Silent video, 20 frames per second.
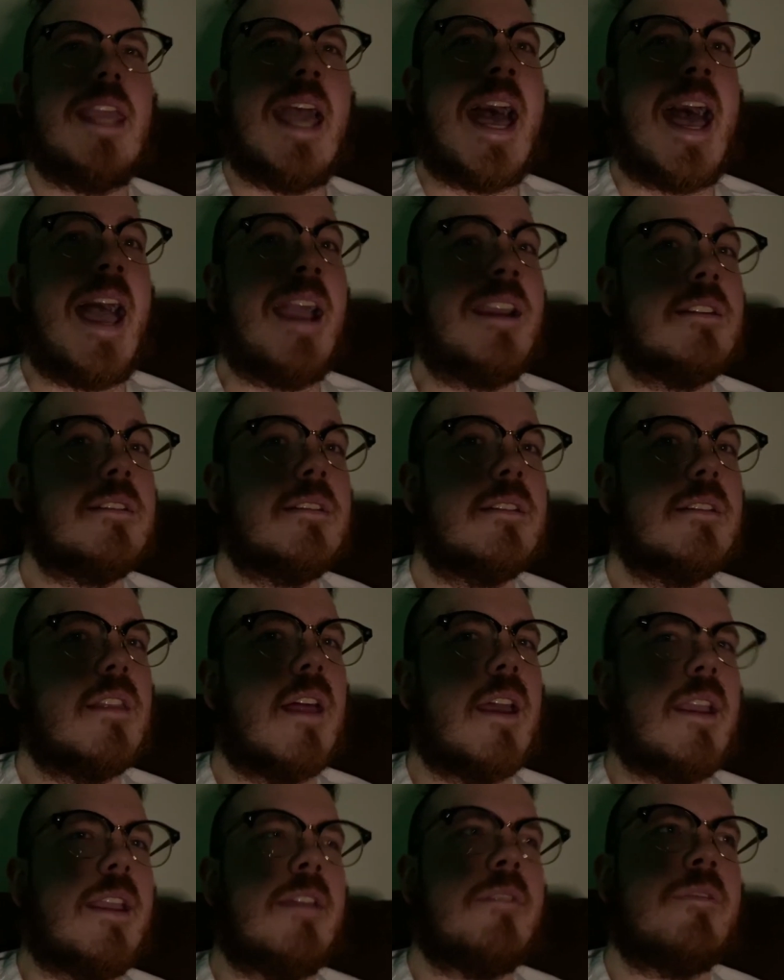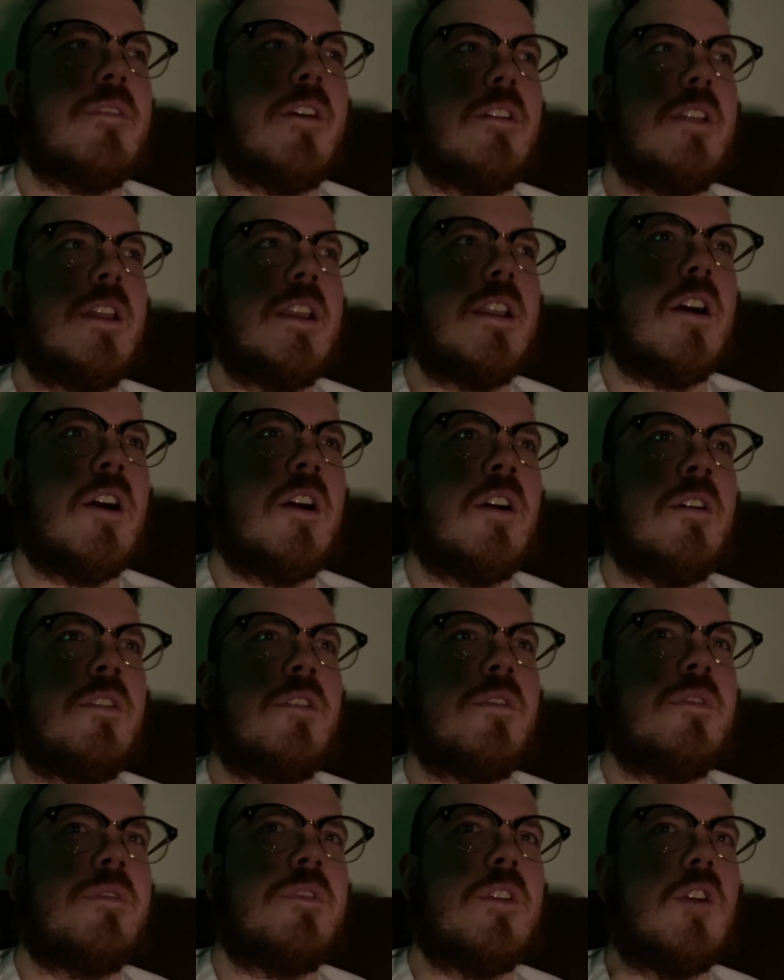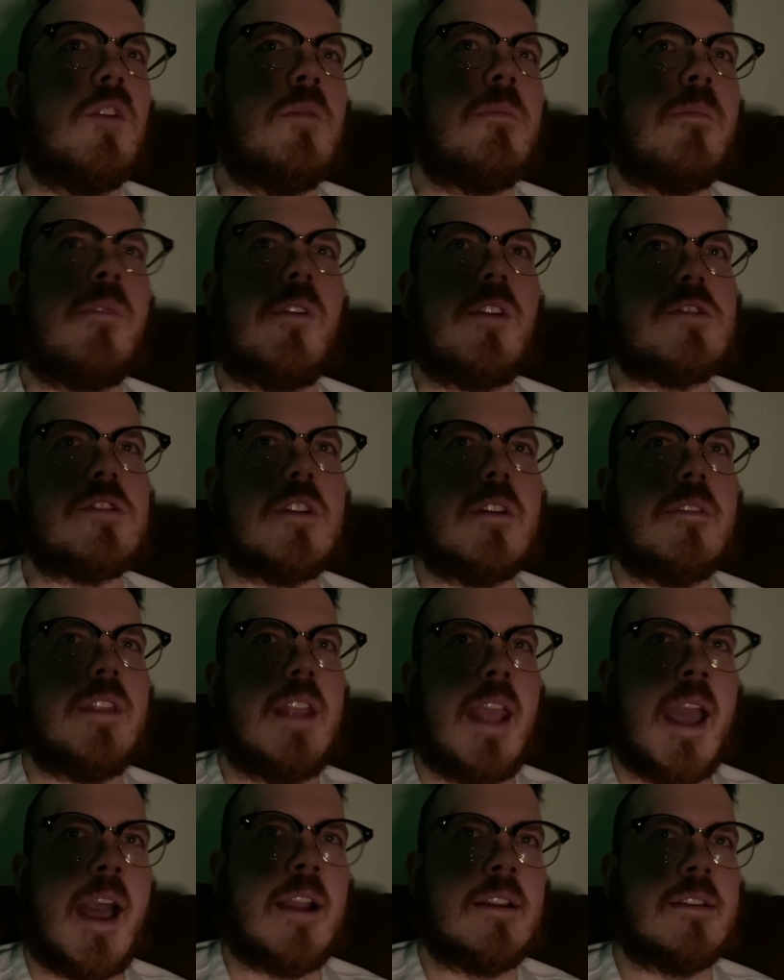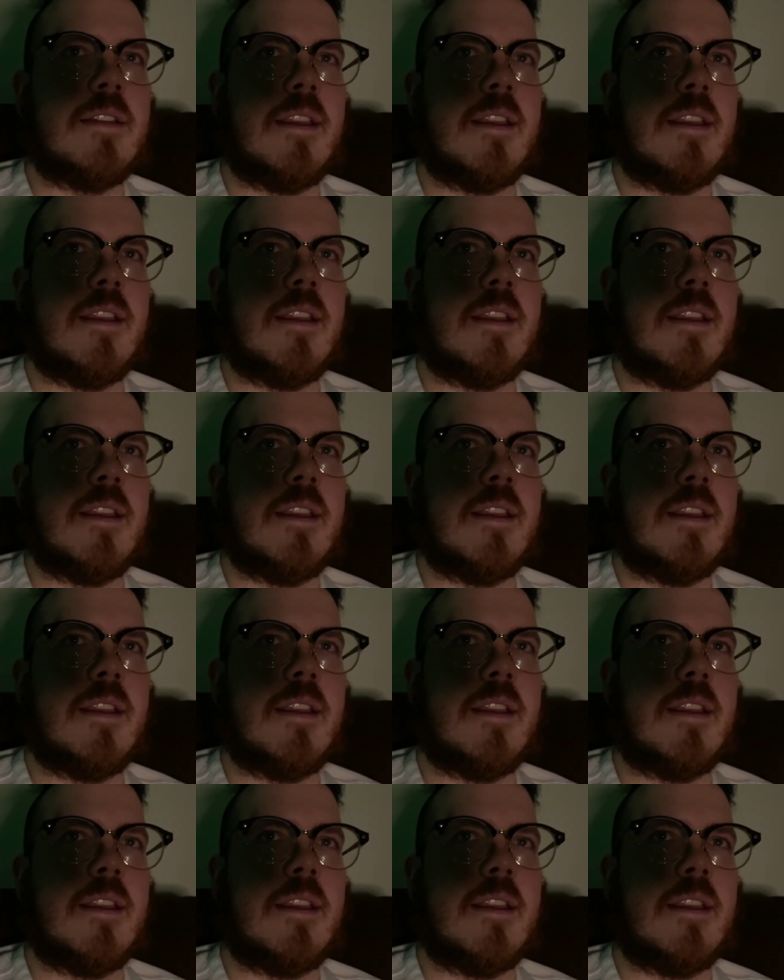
Act. Like, it felt like a film version of The Act.